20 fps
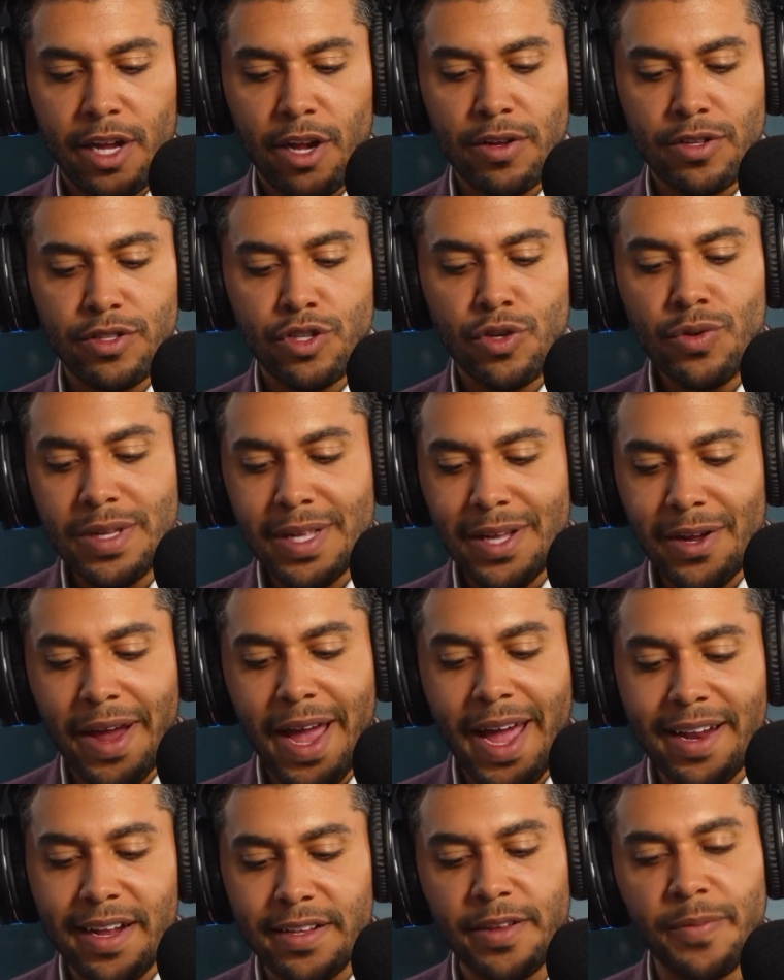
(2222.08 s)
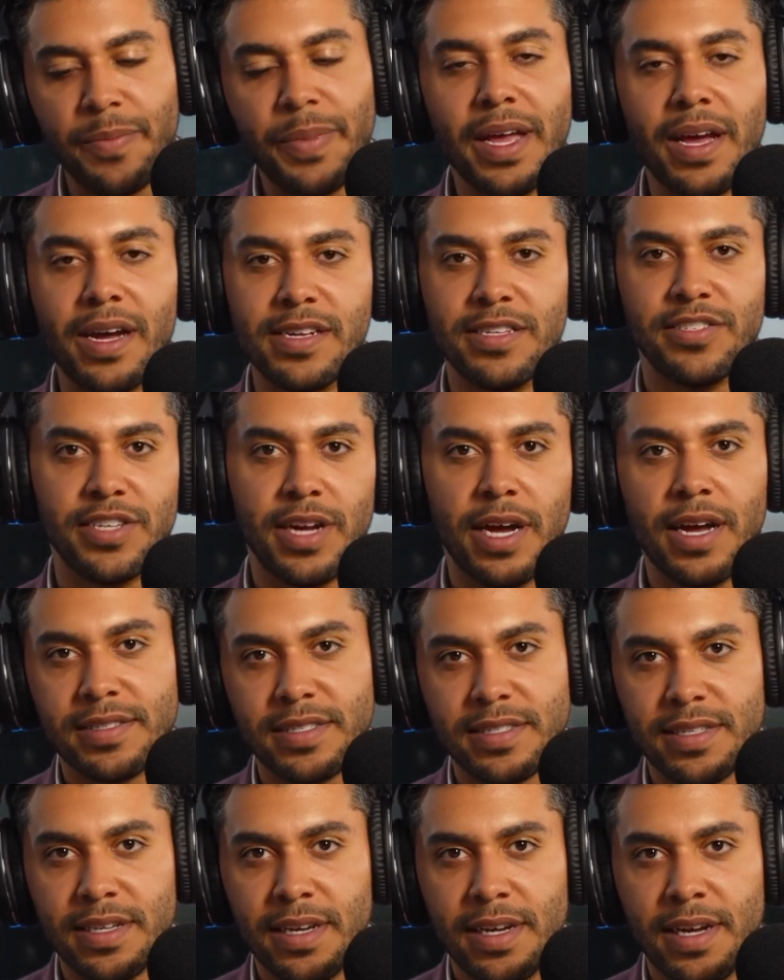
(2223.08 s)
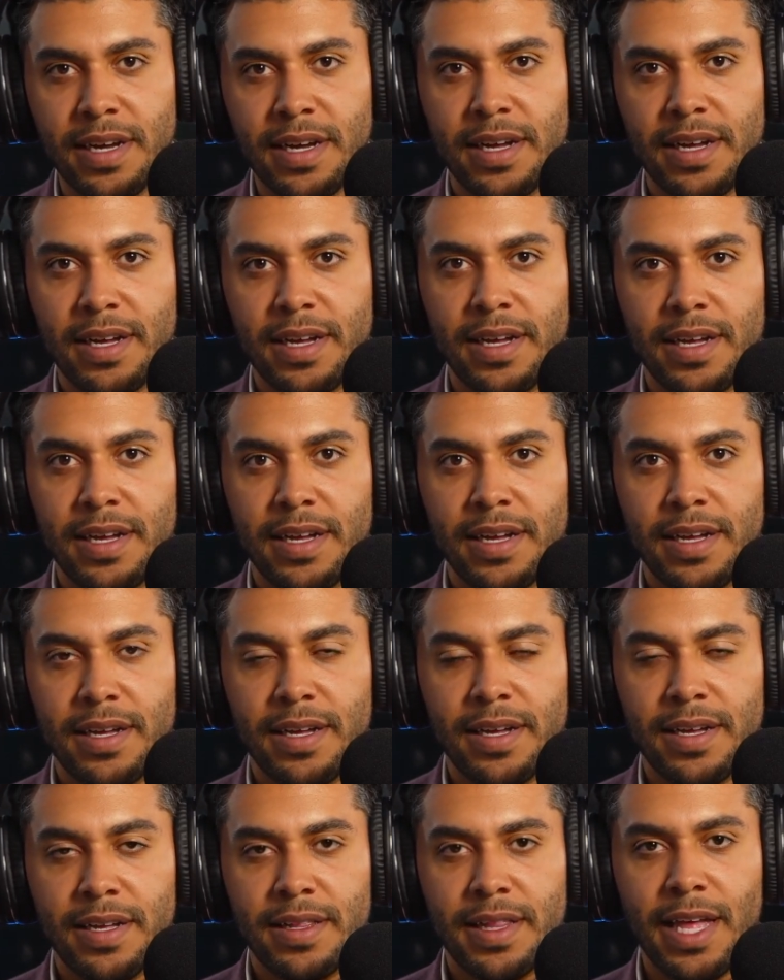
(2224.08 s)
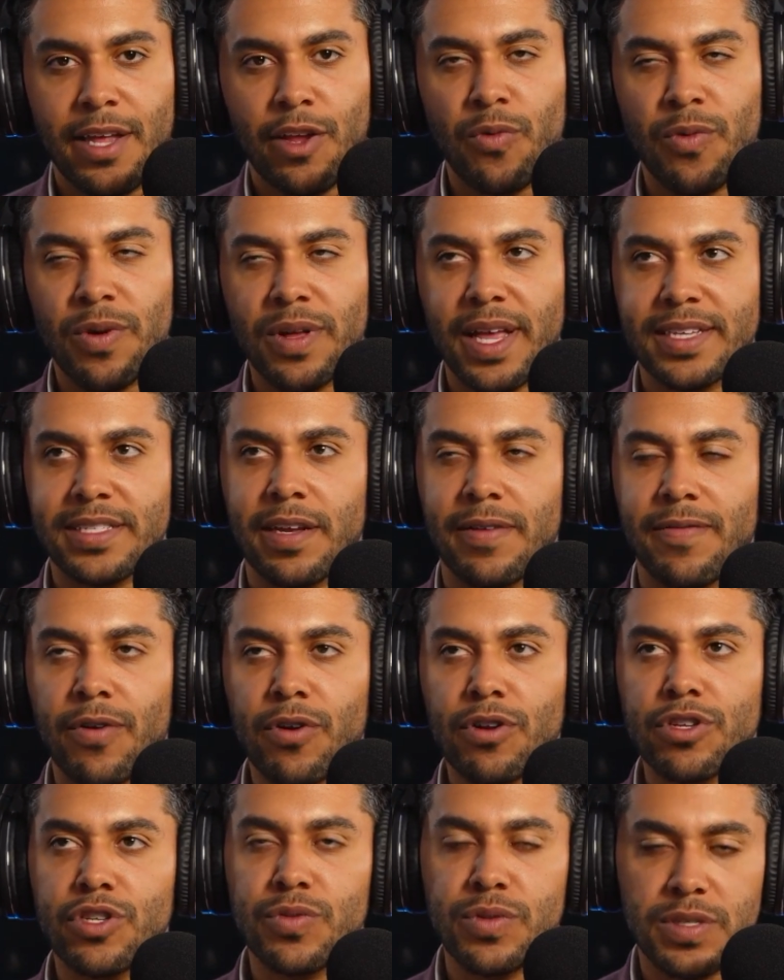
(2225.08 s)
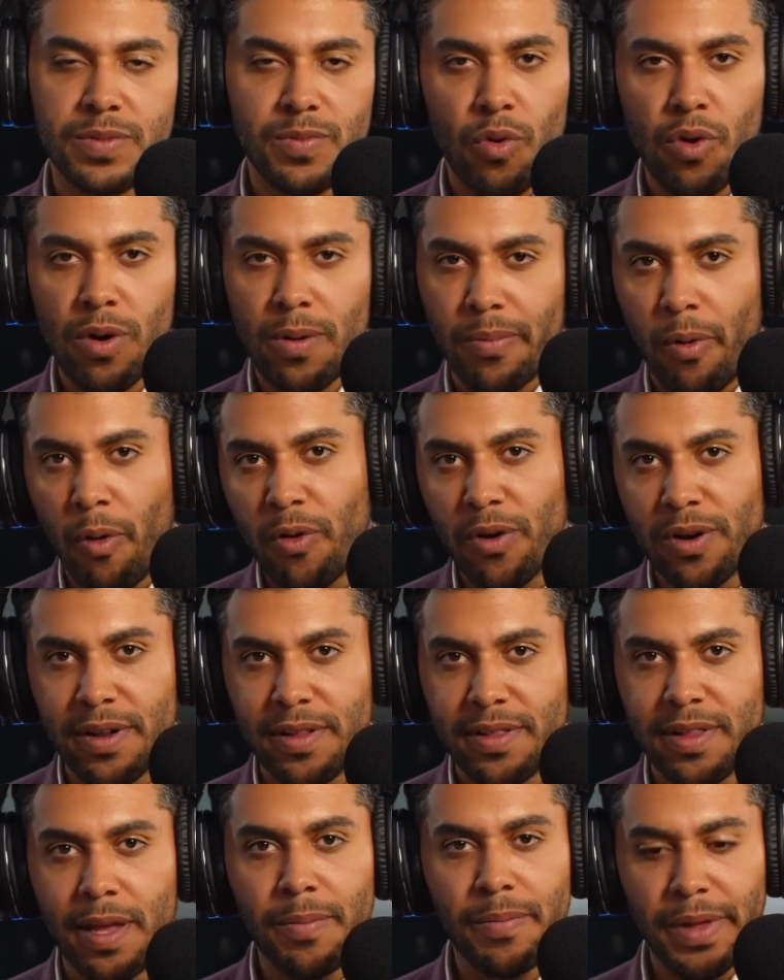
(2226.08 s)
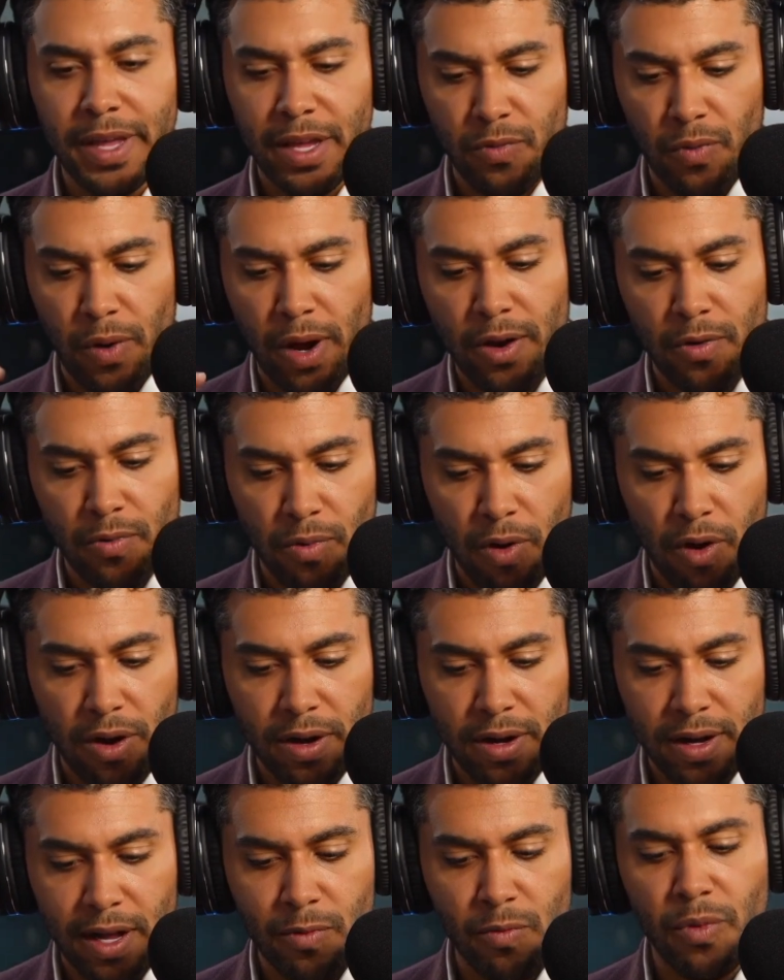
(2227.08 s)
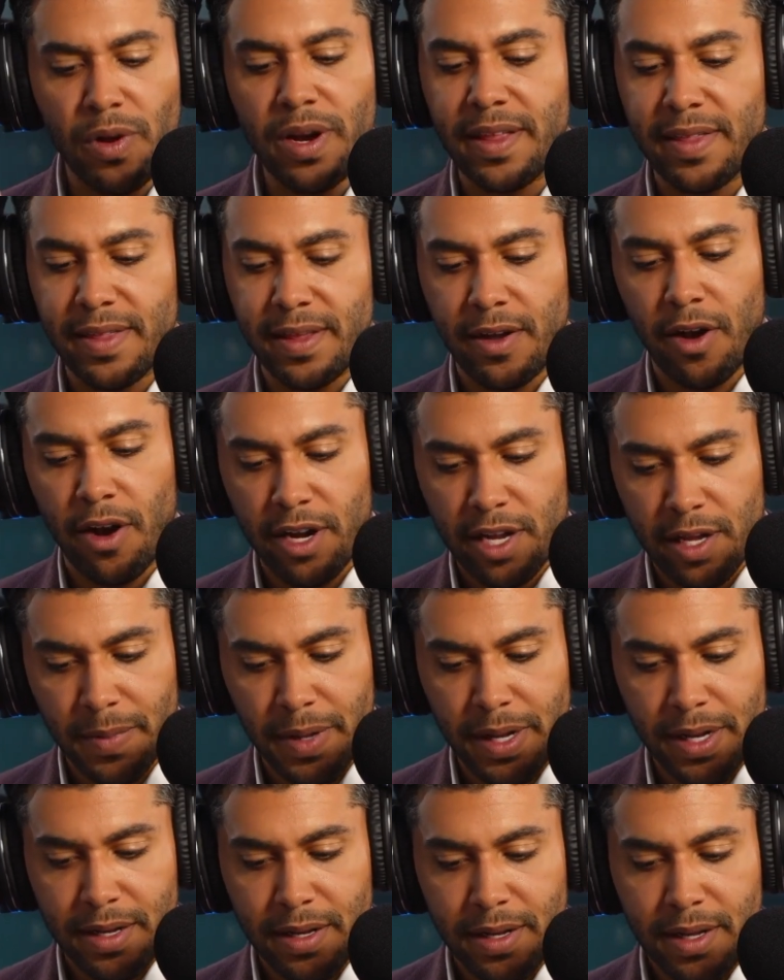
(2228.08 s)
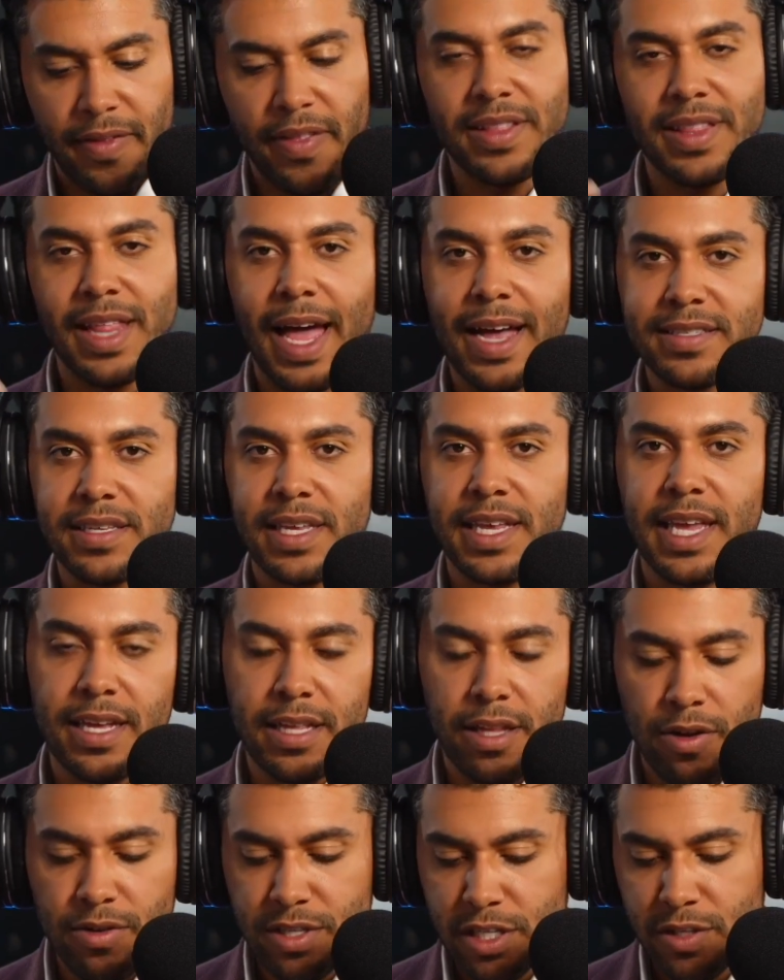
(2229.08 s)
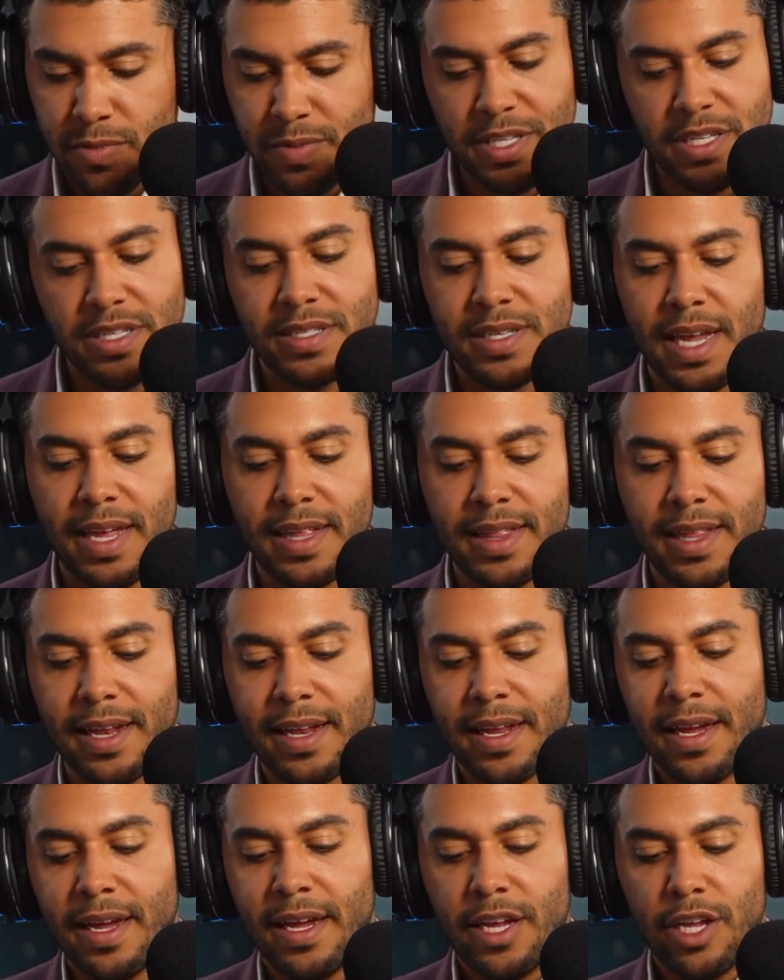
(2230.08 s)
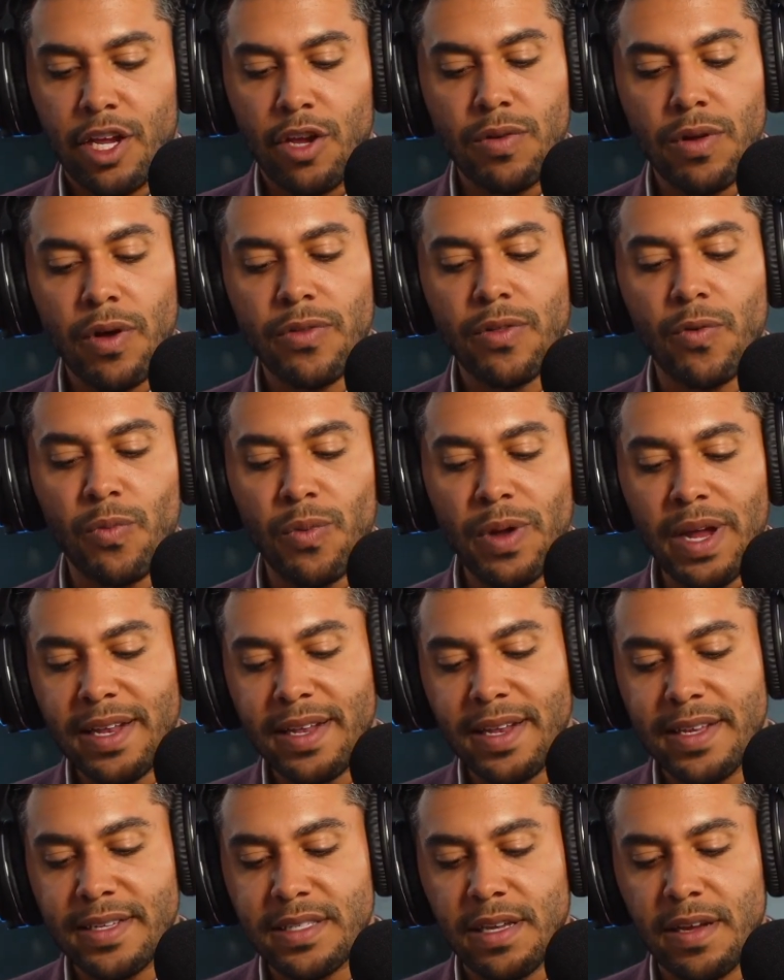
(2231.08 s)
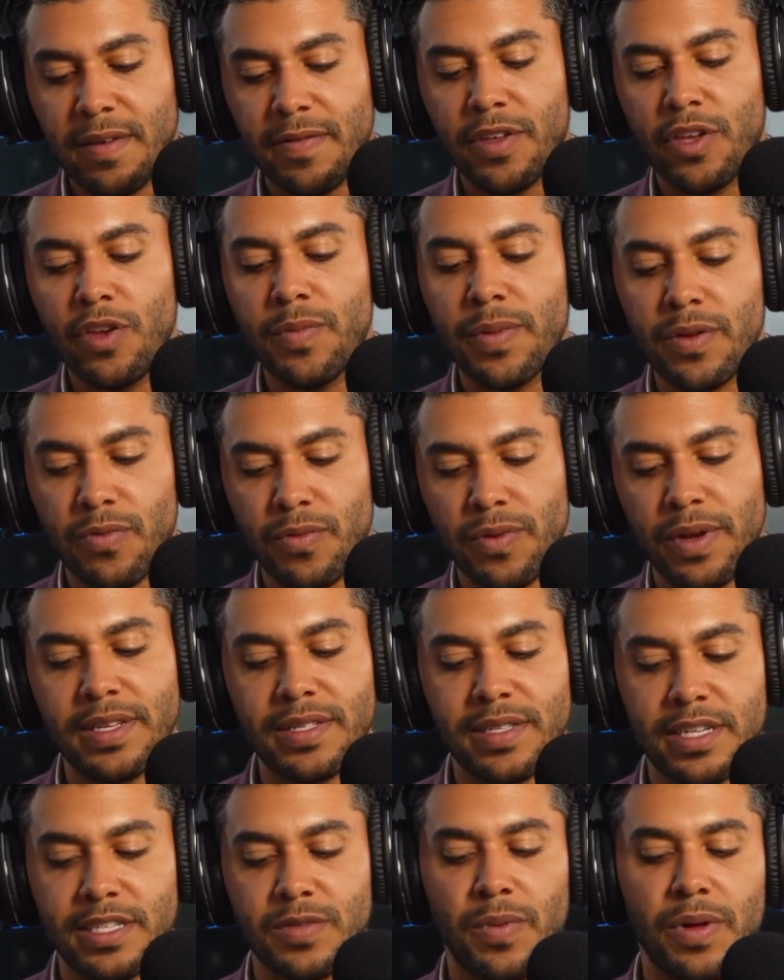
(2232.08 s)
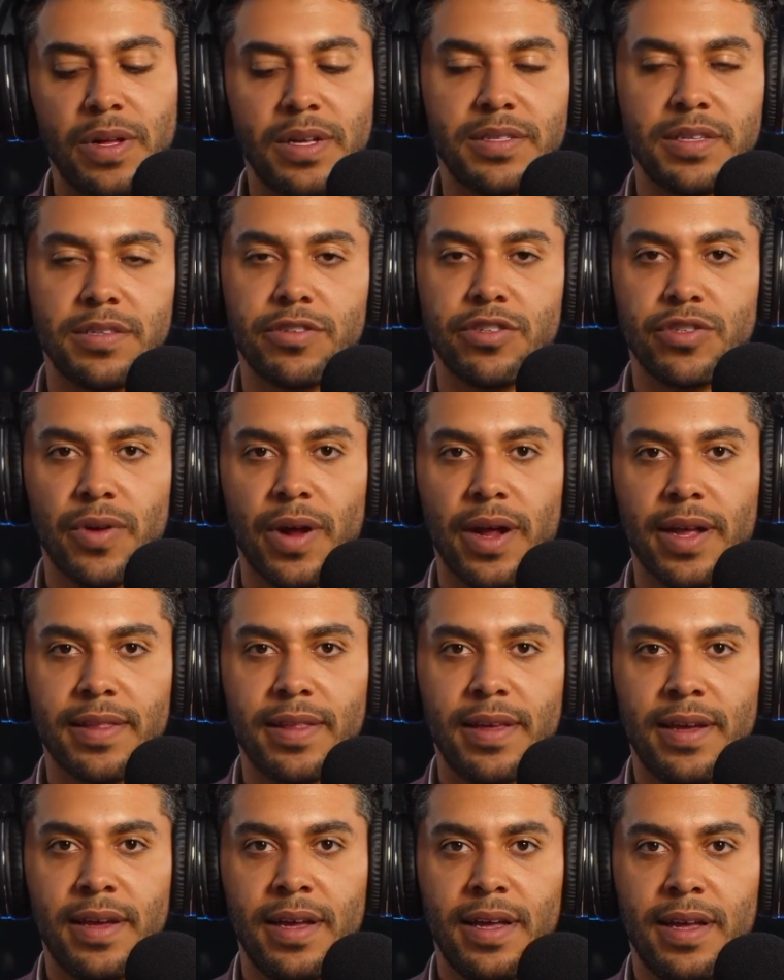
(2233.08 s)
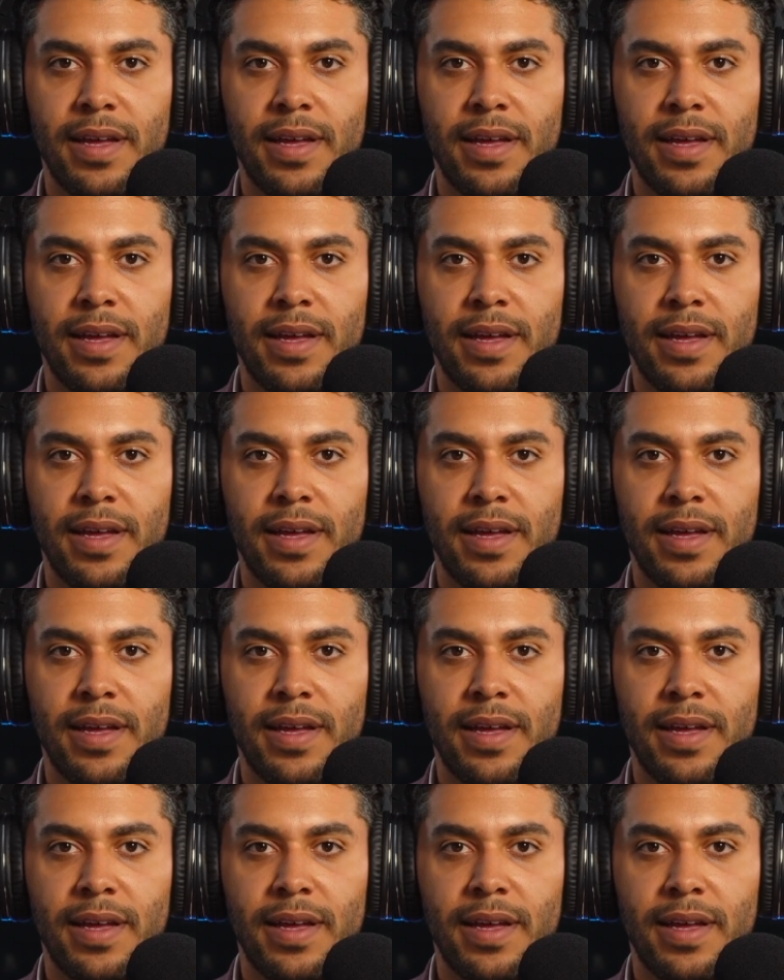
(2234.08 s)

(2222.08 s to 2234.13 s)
you're too clear-headed to be unjust. That you realize that virtue is more important than being right or wrong and winning the argument. And then lastly, he closes with just saying that you know the weakness of human reason as well as its strength.